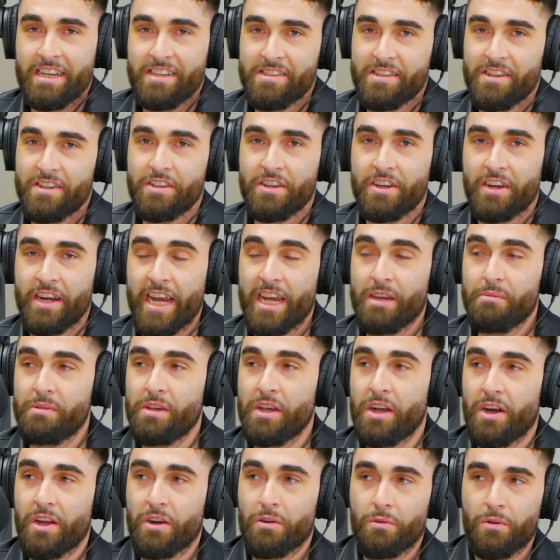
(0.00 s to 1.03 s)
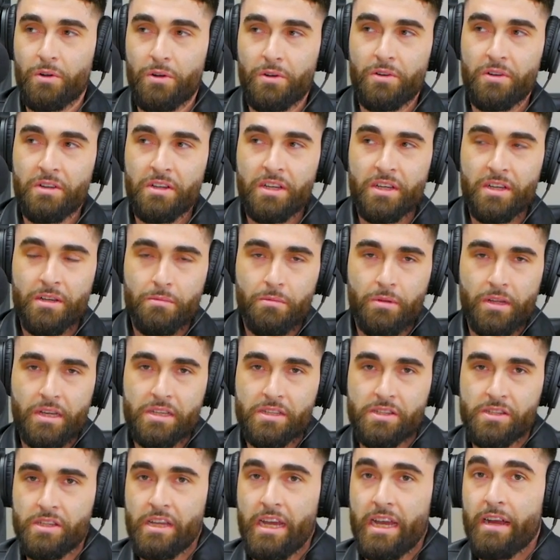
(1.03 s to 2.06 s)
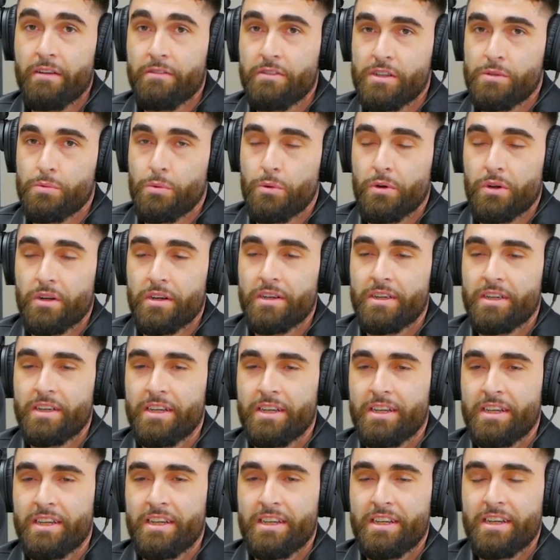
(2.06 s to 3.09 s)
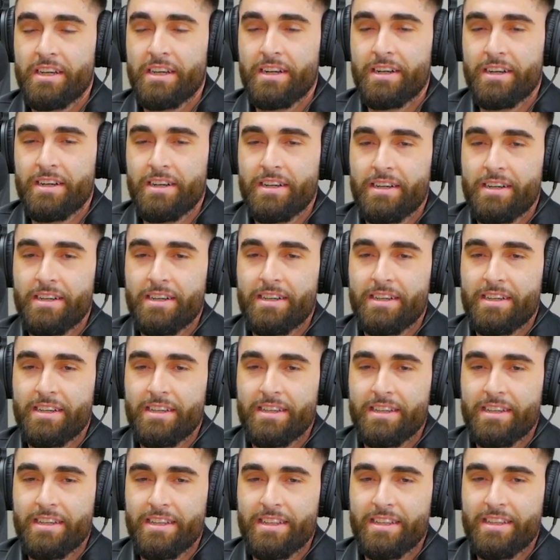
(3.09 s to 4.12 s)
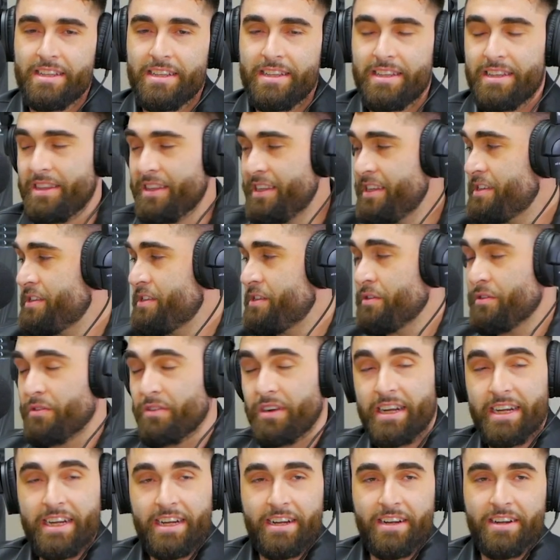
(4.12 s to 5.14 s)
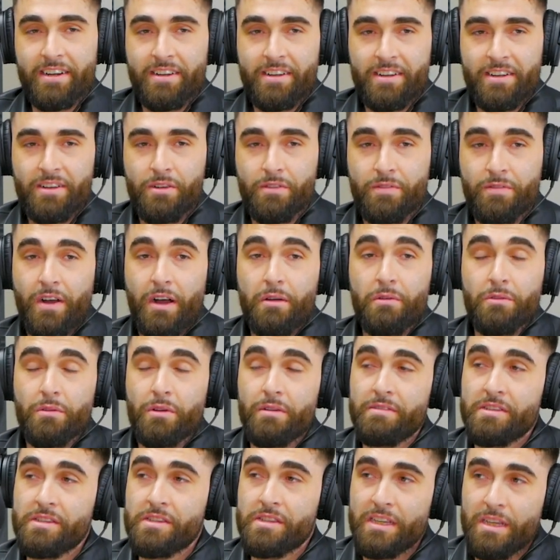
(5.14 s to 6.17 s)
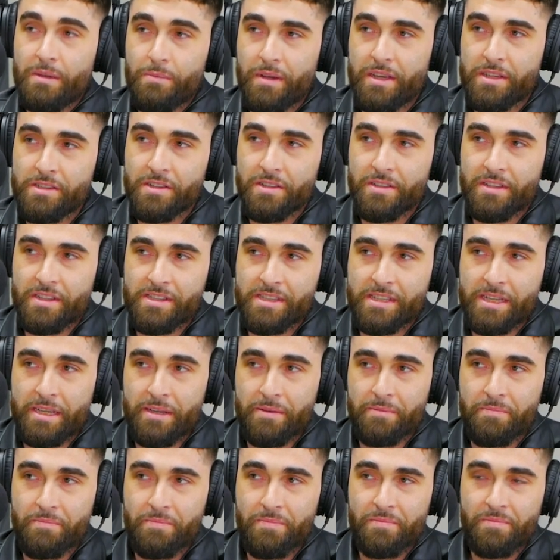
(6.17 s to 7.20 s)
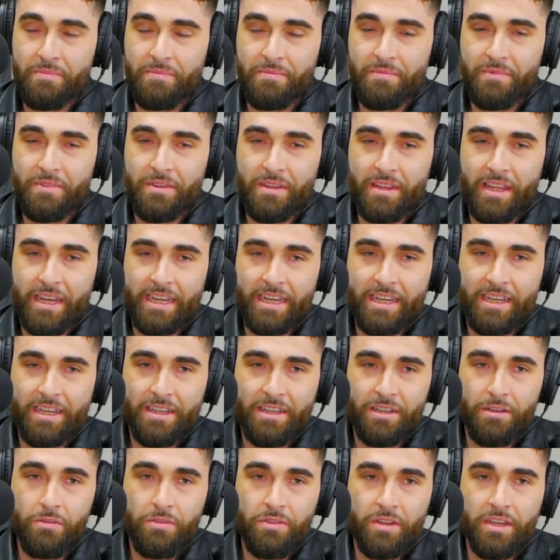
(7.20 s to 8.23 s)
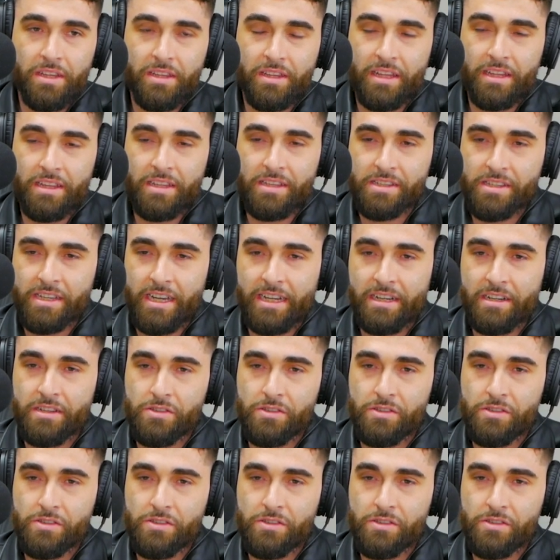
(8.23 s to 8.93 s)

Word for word: he's on your AB honor roll, plays every sport. Uh, this dude right here, who fought with one of his teammates on the team, like you think that this guy